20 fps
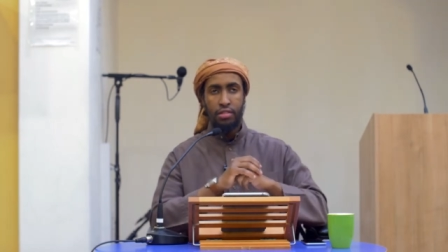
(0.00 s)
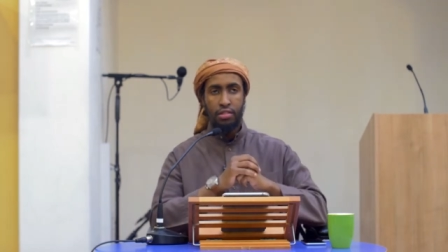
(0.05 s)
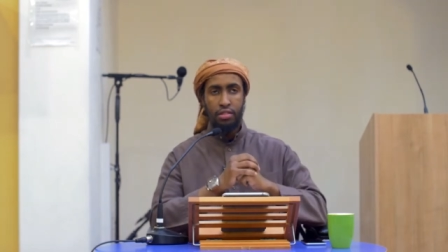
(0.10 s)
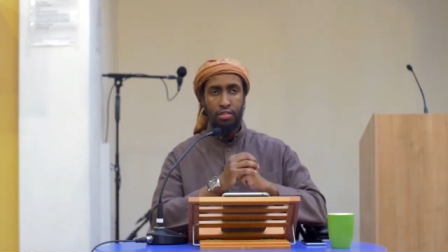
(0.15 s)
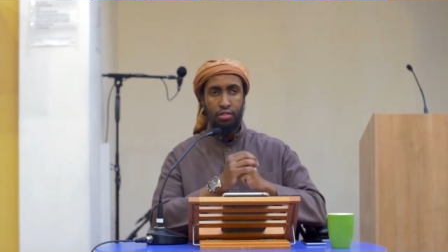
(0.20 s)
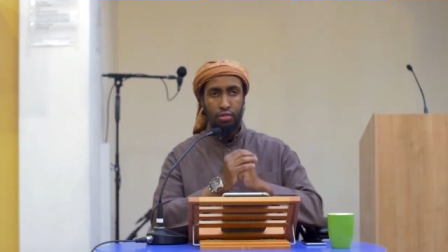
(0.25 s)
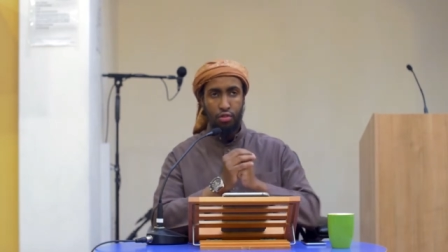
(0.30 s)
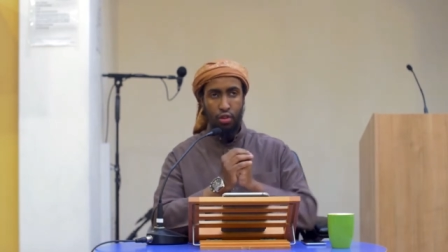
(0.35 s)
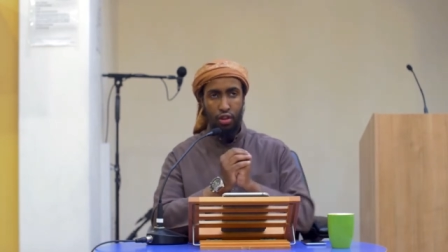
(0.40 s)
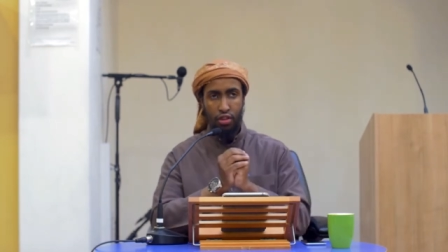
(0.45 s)
The
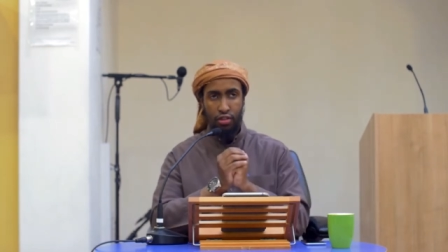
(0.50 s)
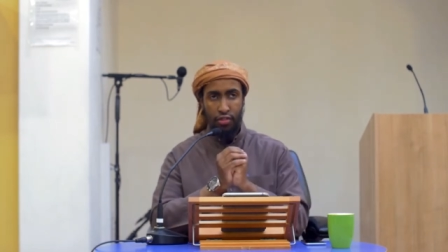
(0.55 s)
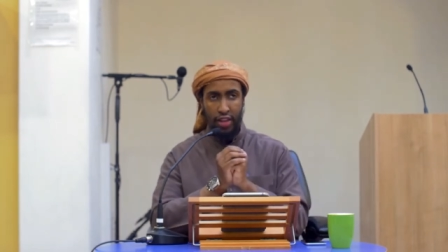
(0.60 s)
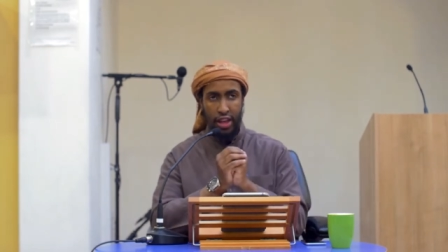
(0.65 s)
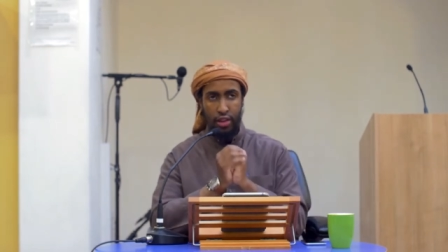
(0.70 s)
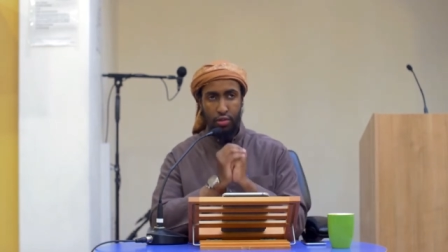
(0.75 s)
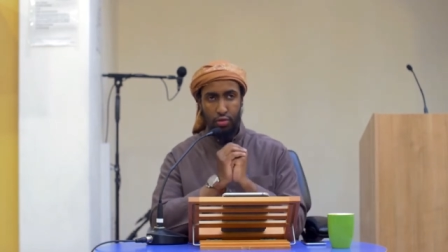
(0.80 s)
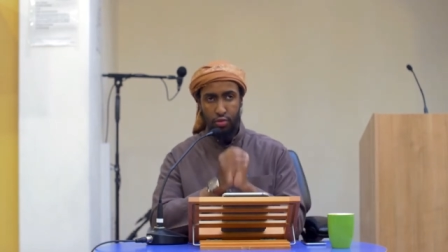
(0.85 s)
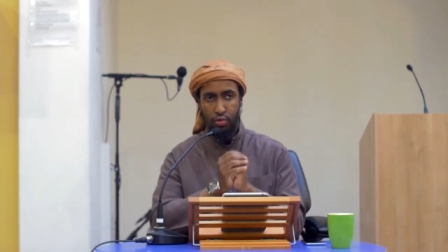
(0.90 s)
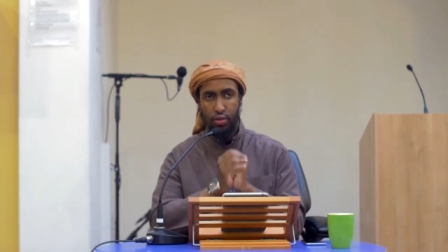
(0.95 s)
scholars of
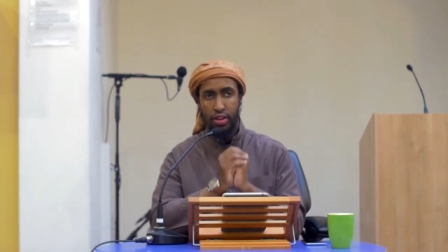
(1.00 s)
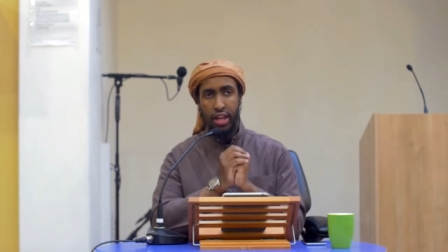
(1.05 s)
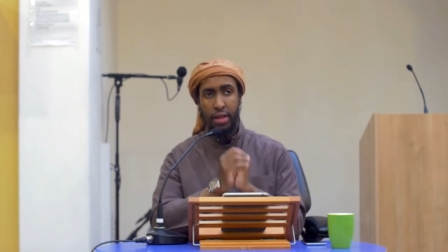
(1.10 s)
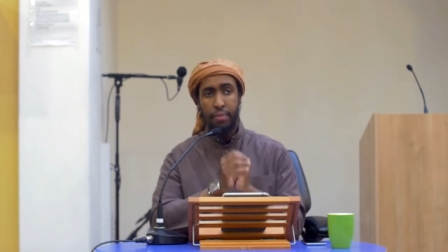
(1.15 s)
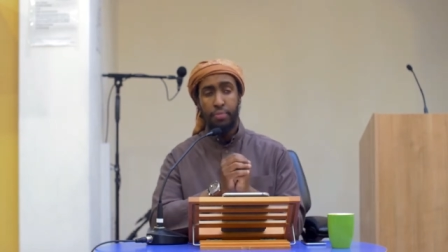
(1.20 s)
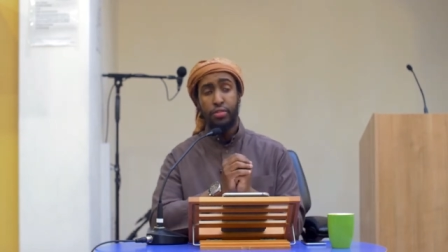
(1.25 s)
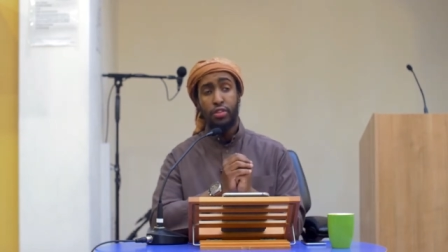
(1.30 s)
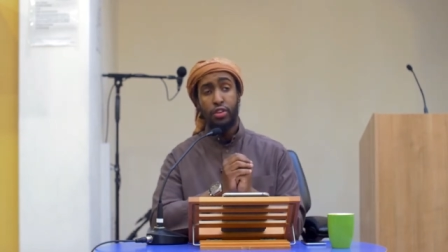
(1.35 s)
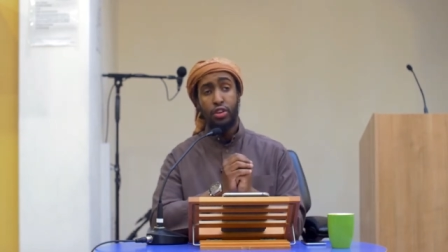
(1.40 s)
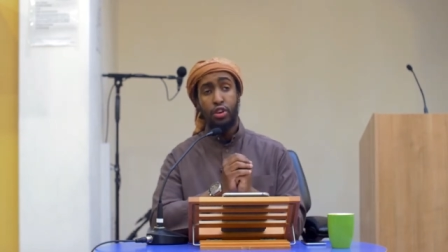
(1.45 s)
Ahlul
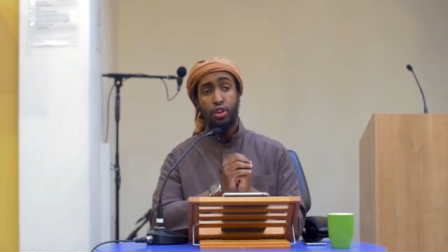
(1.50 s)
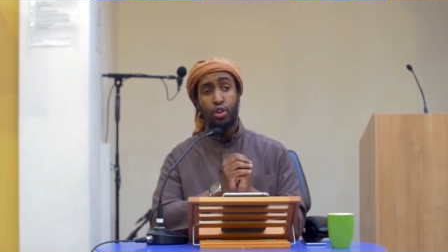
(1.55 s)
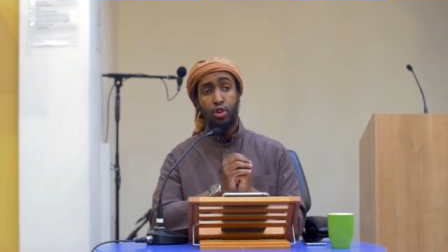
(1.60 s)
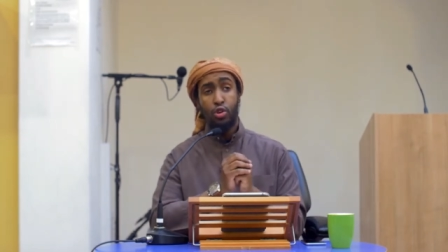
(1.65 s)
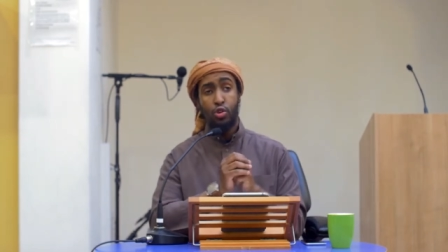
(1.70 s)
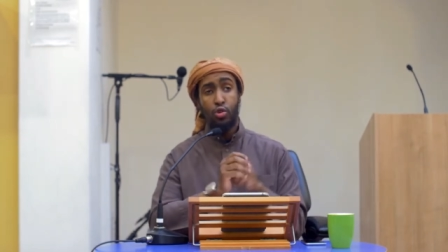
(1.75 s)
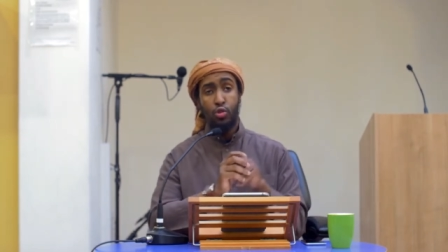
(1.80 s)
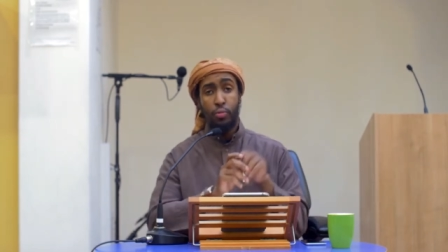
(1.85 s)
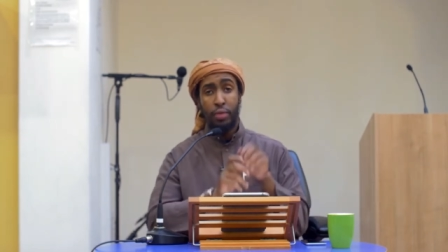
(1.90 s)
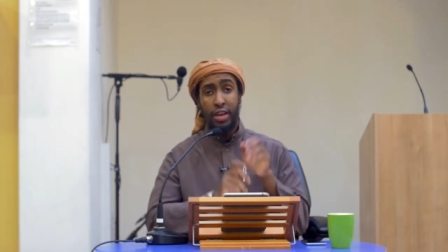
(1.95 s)
Sunnah
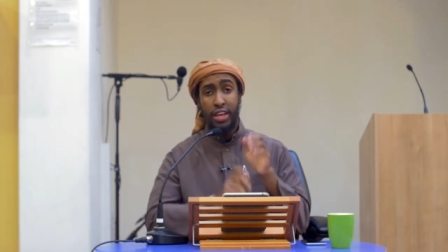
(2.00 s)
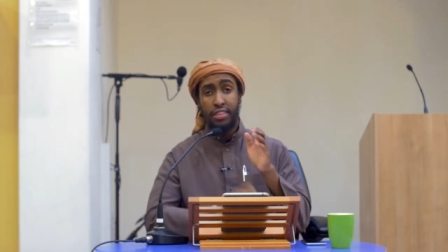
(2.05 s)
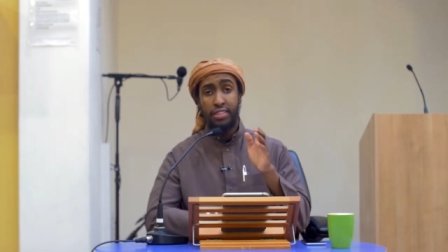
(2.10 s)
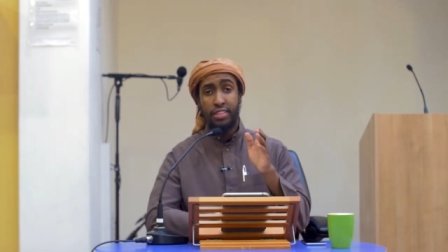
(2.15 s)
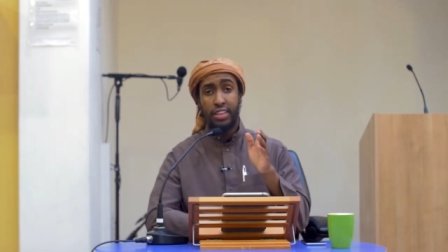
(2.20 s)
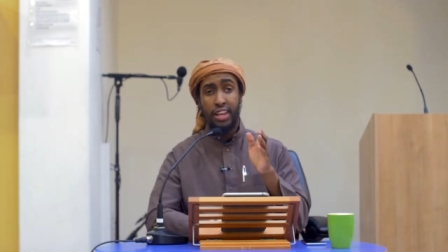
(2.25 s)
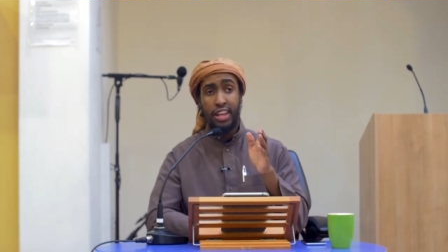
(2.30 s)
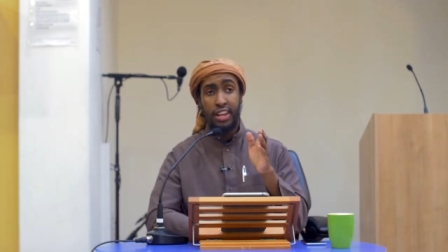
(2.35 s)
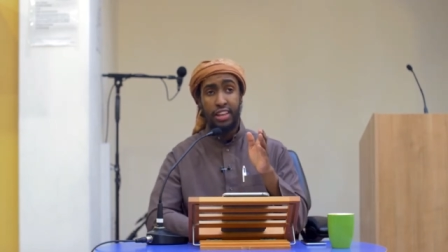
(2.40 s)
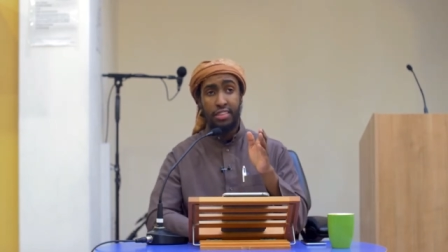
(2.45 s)
who
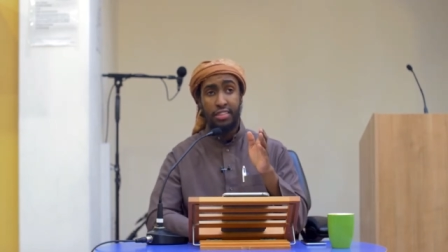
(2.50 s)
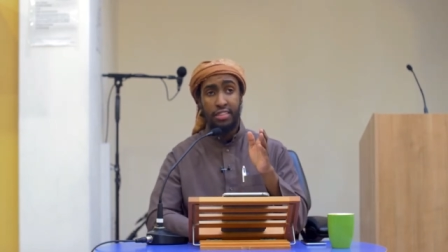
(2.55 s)
basically